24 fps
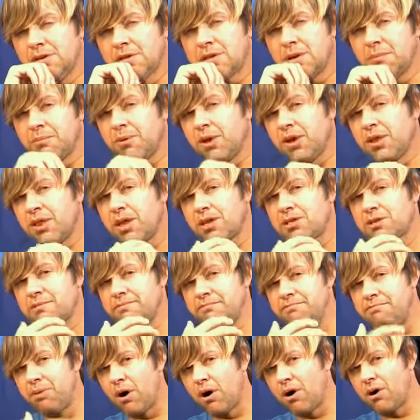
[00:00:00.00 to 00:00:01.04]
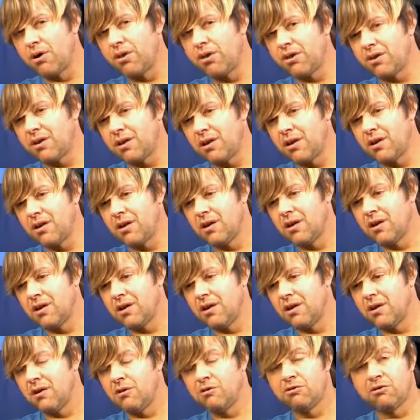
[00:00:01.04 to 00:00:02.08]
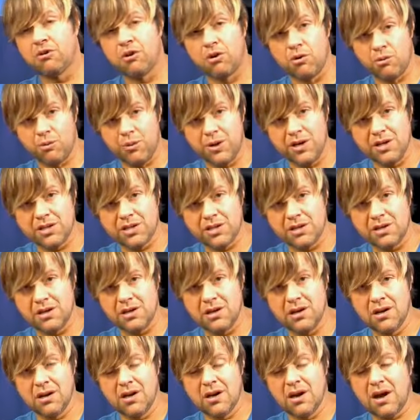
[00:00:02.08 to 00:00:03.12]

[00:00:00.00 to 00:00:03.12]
something that's birthed for a reason.